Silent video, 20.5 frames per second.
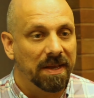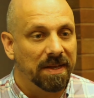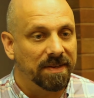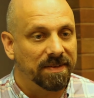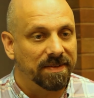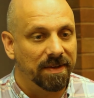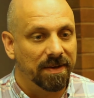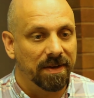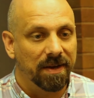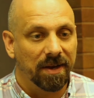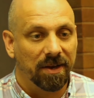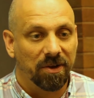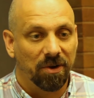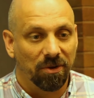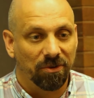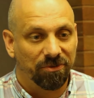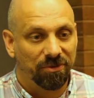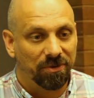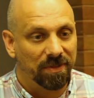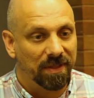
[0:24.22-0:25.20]
It's a, a
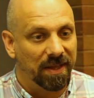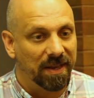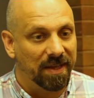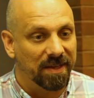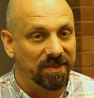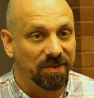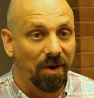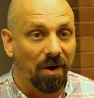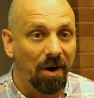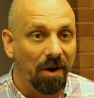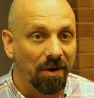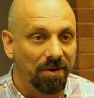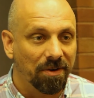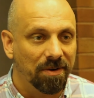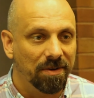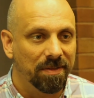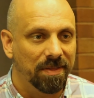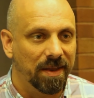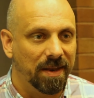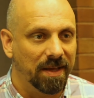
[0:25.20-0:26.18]
culture that has
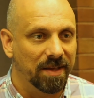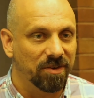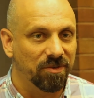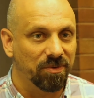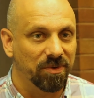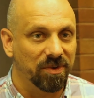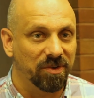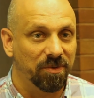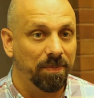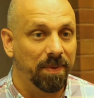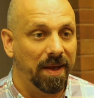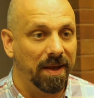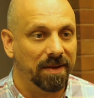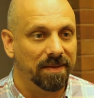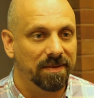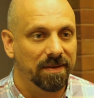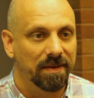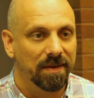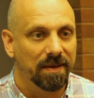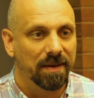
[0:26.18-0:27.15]
honor, that has
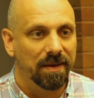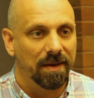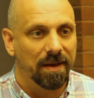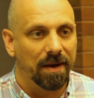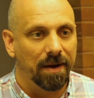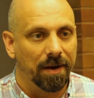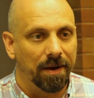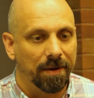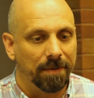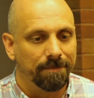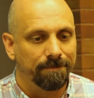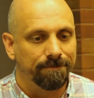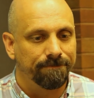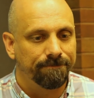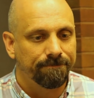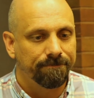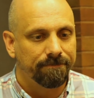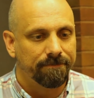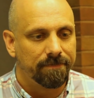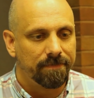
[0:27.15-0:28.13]
respect, um,
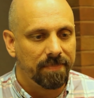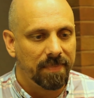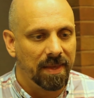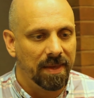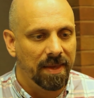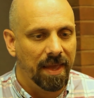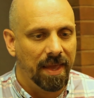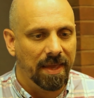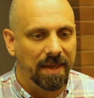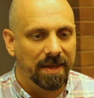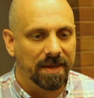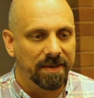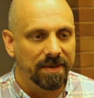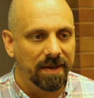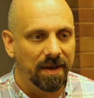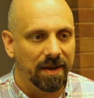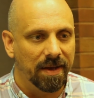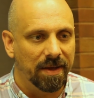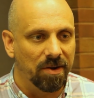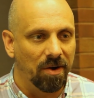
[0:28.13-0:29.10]

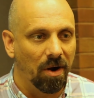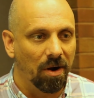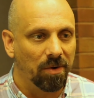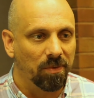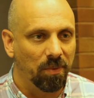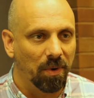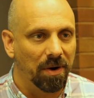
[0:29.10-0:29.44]
and uh, and hard